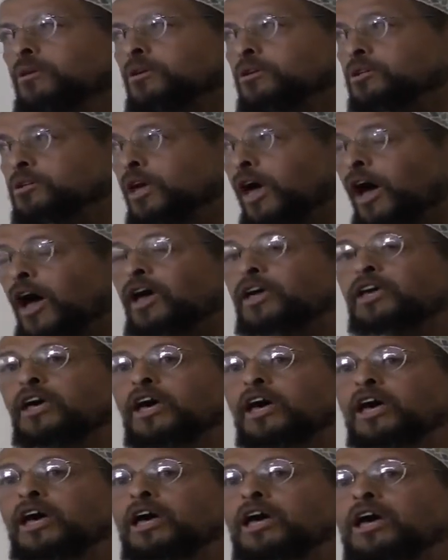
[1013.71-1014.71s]

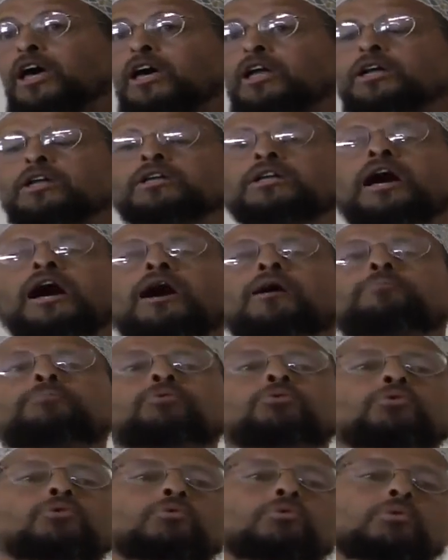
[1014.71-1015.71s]
Iyaka
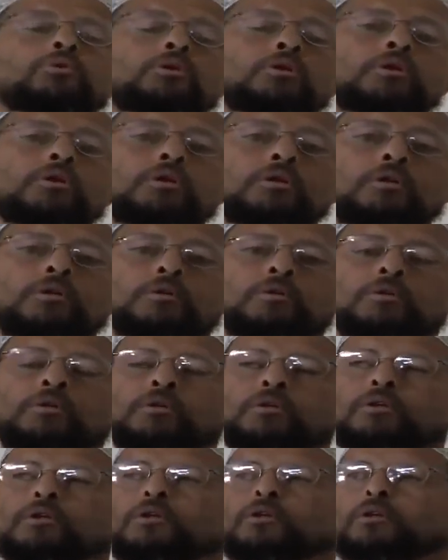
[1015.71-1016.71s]
na'budu.
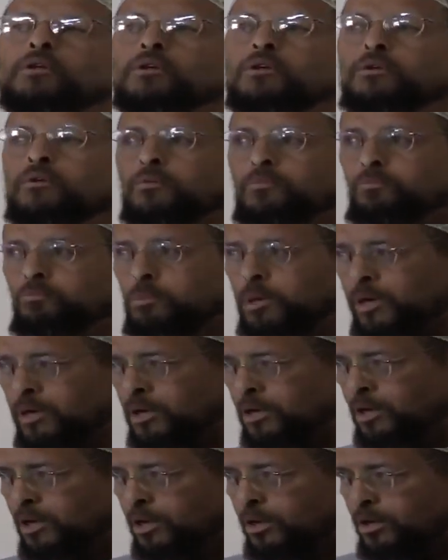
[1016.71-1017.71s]

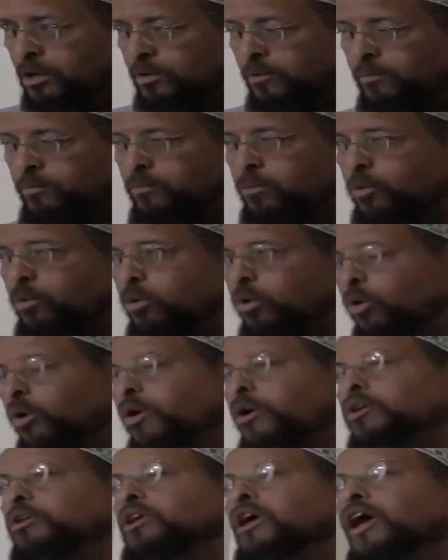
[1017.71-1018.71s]
Many who
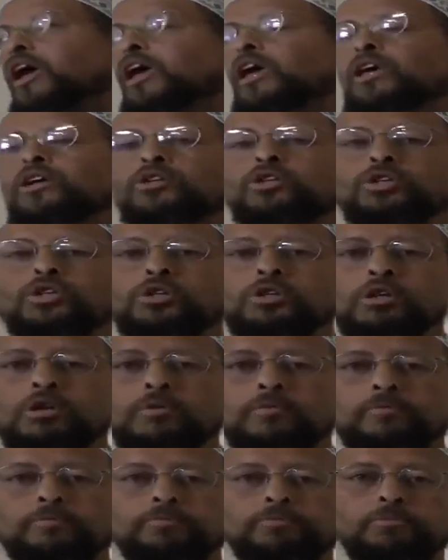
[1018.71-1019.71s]
are engaged
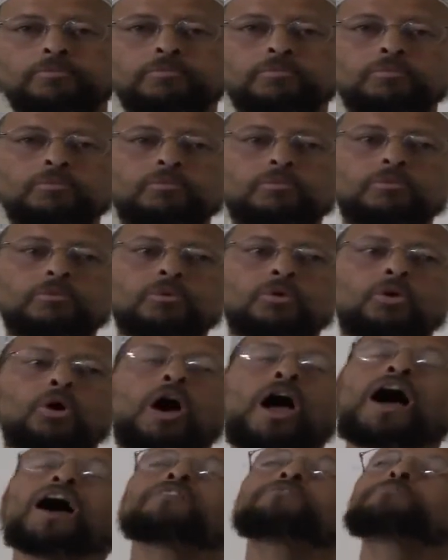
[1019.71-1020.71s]

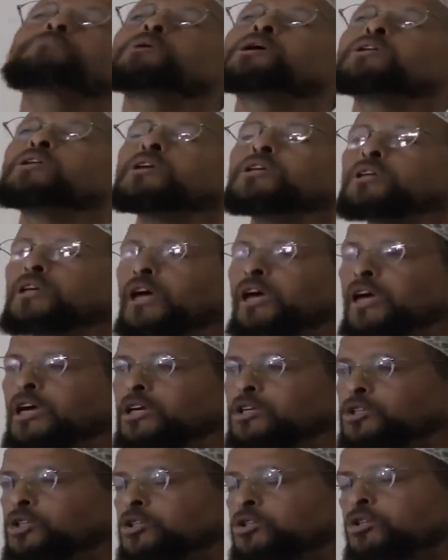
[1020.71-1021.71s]
or have been
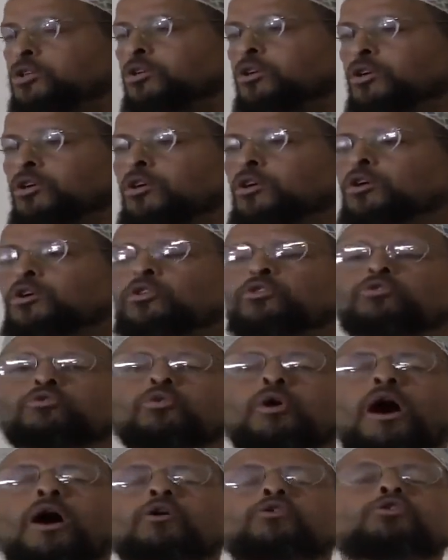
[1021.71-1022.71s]
engaged
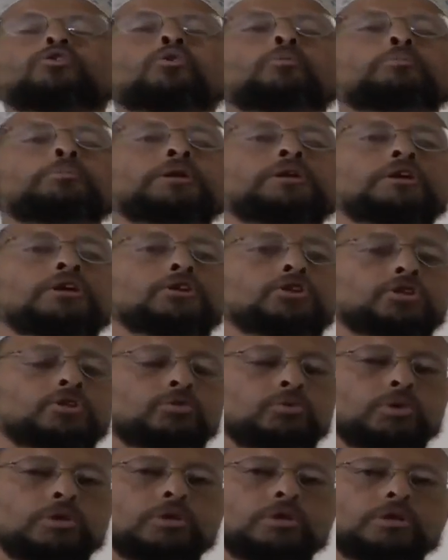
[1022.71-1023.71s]
throughout human
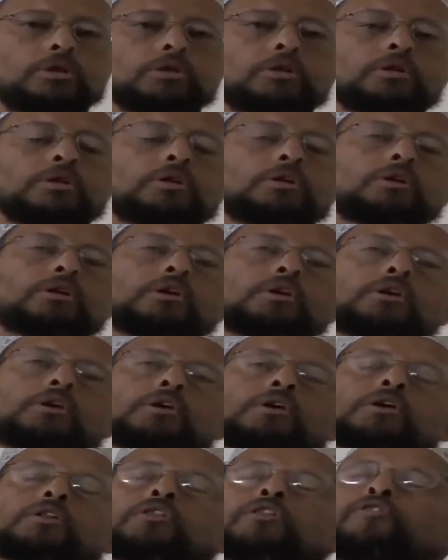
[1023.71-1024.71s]
history
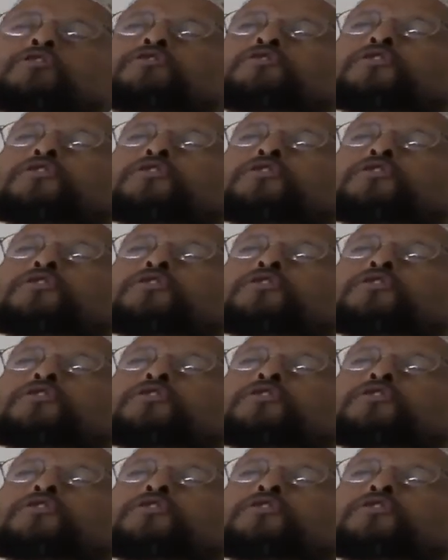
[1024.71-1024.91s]
in the